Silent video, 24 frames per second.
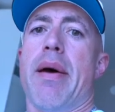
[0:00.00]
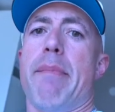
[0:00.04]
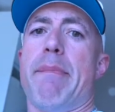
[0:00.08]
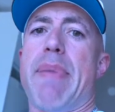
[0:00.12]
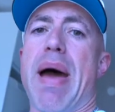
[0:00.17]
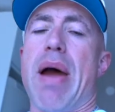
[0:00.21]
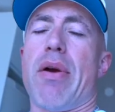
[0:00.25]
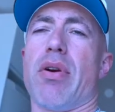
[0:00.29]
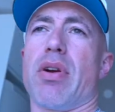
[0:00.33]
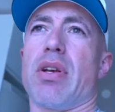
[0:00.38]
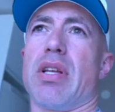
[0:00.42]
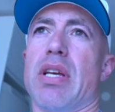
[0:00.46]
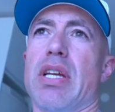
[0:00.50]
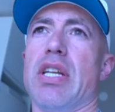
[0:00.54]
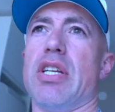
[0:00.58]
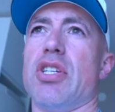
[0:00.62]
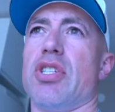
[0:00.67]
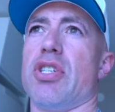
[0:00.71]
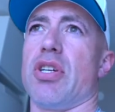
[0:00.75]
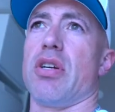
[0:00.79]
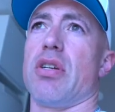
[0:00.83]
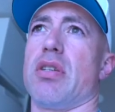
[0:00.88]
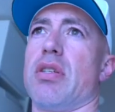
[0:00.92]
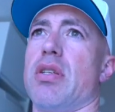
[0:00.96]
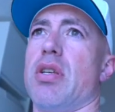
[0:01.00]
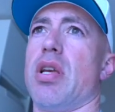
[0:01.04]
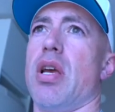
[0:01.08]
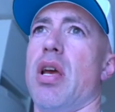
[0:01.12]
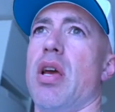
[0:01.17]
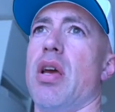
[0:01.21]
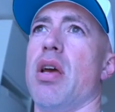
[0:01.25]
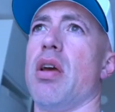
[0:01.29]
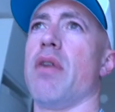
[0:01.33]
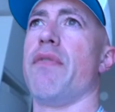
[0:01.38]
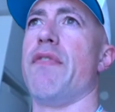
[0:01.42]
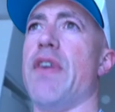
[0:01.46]
power cleaning jerks
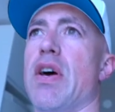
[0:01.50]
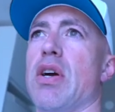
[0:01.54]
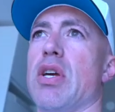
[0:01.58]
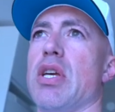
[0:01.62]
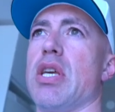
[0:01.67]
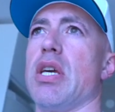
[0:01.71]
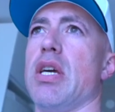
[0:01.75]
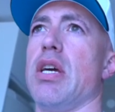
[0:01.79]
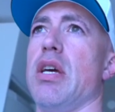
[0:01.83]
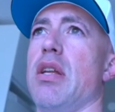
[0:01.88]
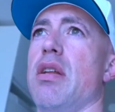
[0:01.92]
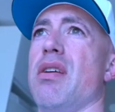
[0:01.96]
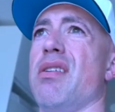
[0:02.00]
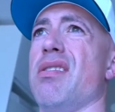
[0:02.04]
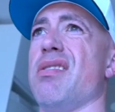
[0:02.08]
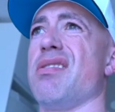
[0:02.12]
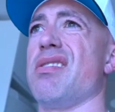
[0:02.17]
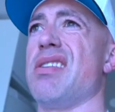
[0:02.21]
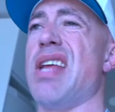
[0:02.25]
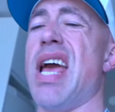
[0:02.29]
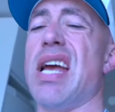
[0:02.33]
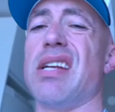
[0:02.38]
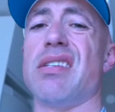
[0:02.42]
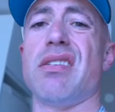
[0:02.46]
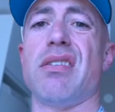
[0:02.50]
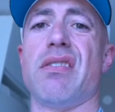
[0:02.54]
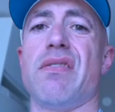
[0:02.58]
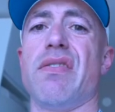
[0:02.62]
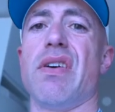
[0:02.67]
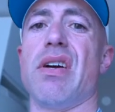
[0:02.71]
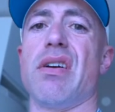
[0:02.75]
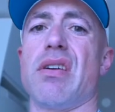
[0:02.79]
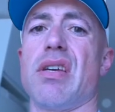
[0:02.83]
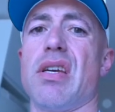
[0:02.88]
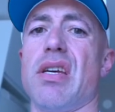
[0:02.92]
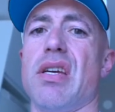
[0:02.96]
felt good, snatches
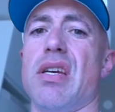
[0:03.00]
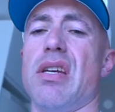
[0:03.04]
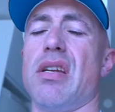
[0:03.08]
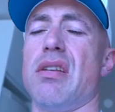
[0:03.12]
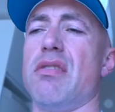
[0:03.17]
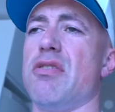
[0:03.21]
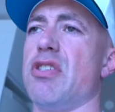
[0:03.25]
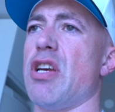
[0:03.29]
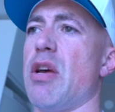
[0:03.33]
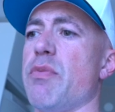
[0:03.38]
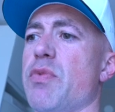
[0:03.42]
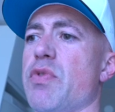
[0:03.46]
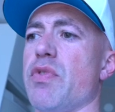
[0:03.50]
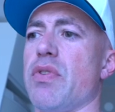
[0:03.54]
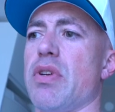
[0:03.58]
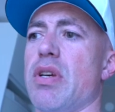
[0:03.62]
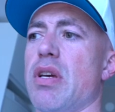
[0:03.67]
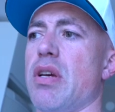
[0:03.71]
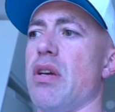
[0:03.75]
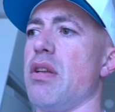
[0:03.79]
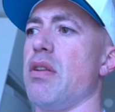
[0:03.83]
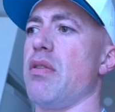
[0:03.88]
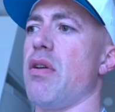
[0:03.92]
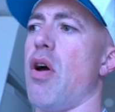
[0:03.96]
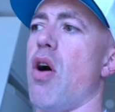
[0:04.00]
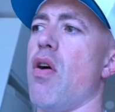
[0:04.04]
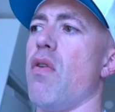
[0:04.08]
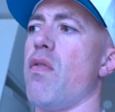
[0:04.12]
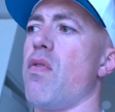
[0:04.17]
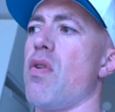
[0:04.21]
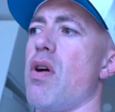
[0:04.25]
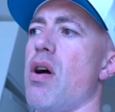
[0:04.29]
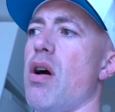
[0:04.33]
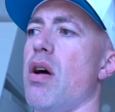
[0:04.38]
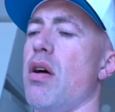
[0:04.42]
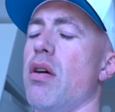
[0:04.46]
felt good, jumps were good.
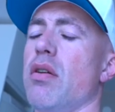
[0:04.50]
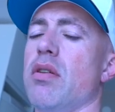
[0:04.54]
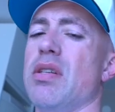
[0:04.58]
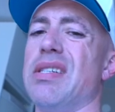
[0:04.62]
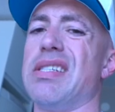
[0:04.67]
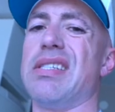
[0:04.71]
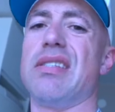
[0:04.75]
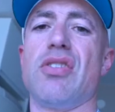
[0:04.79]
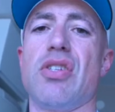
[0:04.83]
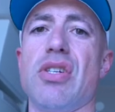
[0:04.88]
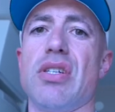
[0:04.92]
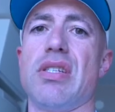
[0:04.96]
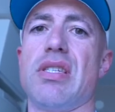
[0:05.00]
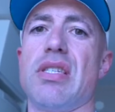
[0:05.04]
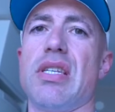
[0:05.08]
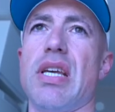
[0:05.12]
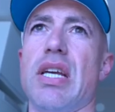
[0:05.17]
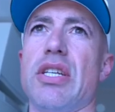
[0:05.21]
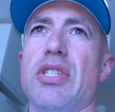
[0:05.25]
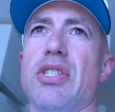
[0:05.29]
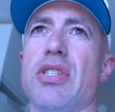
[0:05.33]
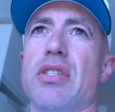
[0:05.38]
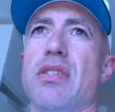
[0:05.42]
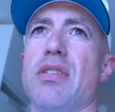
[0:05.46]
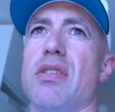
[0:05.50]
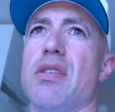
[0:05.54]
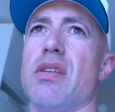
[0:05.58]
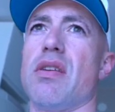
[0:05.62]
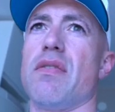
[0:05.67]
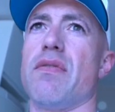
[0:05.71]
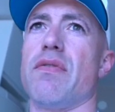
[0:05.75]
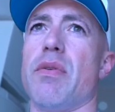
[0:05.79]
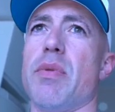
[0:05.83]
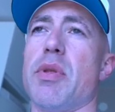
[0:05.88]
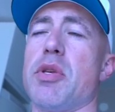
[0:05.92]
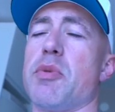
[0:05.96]
Overall, good sessions
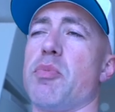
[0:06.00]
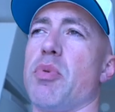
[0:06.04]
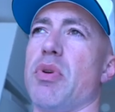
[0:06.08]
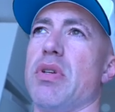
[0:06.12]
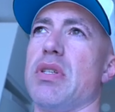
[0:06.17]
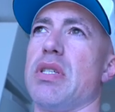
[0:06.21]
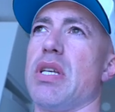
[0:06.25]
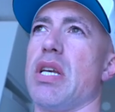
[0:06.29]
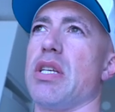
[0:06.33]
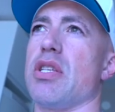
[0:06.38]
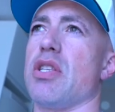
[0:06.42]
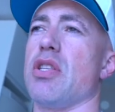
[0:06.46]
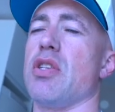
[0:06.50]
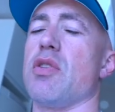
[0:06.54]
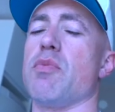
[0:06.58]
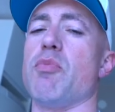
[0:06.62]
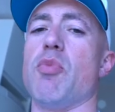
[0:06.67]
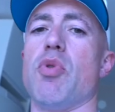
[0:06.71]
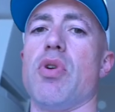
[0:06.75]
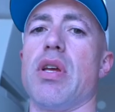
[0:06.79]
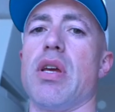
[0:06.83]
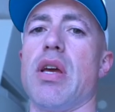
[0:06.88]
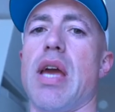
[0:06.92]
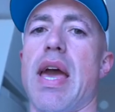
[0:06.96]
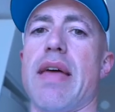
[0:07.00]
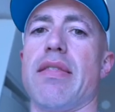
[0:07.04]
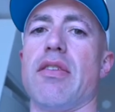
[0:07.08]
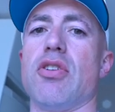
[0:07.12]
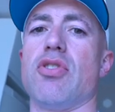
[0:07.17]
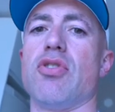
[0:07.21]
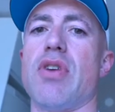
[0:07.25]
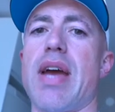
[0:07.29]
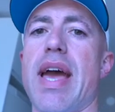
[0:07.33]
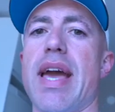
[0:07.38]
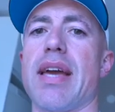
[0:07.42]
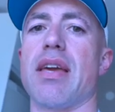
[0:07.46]
from the sprint session this morning at the
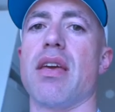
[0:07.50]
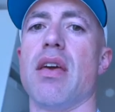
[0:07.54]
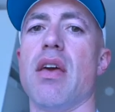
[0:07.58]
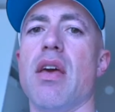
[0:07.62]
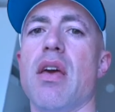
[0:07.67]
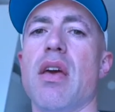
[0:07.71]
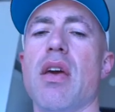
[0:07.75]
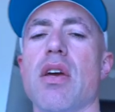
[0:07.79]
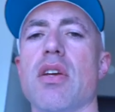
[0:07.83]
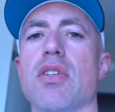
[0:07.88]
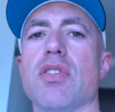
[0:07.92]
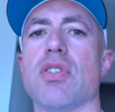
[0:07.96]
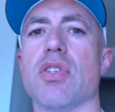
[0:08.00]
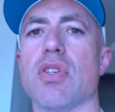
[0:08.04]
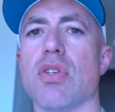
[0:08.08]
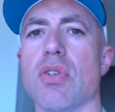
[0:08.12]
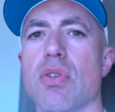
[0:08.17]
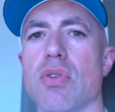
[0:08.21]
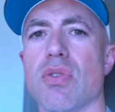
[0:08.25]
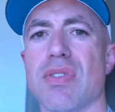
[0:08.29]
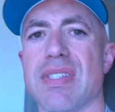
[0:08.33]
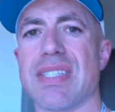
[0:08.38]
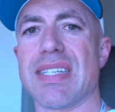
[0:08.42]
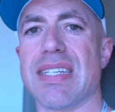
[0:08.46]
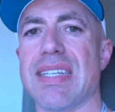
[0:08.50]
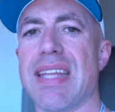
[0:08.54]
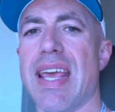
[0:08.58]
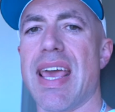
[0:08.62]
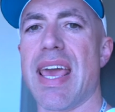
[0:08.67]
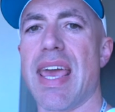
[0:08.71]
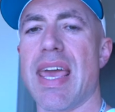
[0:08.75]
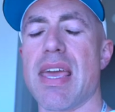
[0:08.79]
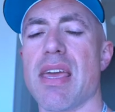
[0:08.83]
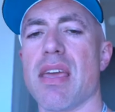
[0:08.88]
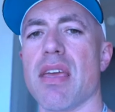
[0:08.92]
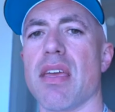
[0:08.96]
track to
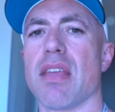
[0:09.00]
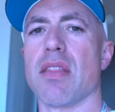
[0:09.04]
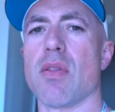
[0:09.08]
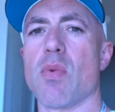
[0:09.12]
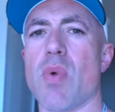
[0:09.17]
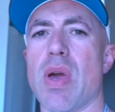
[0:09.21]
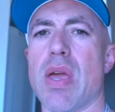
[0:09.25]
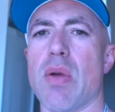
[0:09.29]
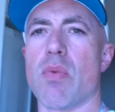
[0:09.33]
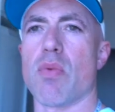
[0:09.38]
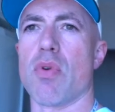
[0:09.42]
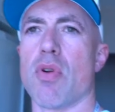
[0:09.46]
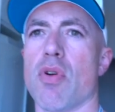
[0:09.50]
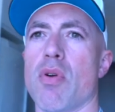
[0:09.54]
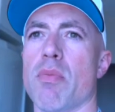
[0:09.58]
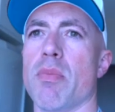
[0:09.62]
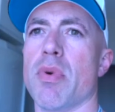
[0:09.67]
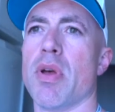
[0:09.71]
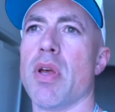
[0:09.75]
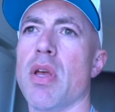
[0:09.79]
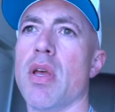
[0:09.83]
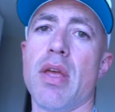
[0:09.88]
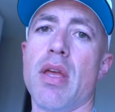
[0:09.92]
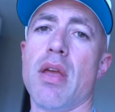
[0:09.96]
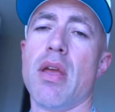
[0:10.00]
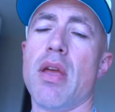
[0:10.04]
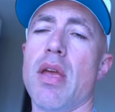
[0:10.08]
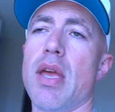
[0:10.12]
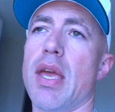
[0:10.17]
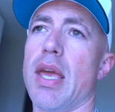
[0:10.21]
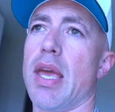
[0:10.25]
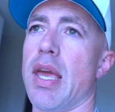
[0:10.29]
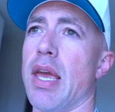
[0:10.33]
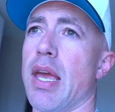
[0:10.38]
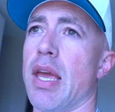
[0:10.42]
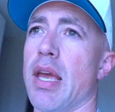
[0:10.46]
today in the weight room,
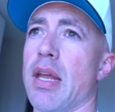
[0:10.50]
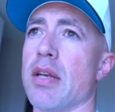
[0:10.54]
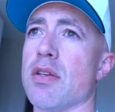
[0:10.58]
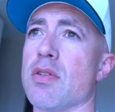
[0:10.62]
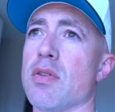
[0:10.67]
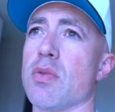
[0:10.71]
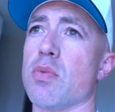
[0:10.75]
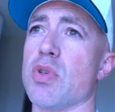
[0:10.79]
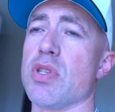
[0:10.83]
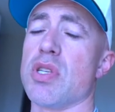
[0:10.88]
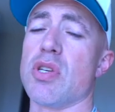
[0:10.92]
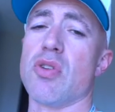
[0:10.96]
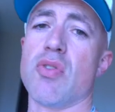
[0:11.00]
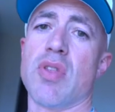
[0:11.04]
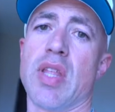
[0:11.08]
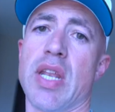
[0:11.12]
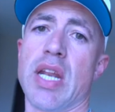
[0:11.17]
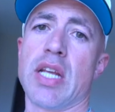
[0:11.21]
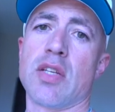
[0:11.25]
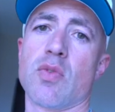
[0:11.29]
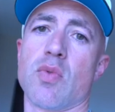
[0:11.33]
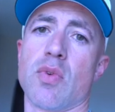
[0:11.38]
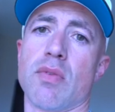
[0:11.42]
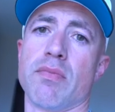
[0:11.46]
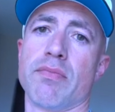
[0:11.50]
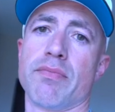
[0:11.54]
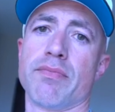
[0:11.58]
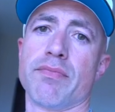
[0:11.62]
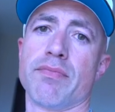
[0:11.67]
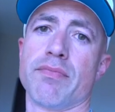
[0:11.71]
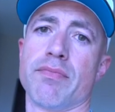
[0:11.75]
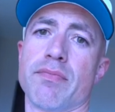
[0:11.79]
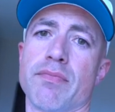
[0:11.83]
and we'll see you in the next one.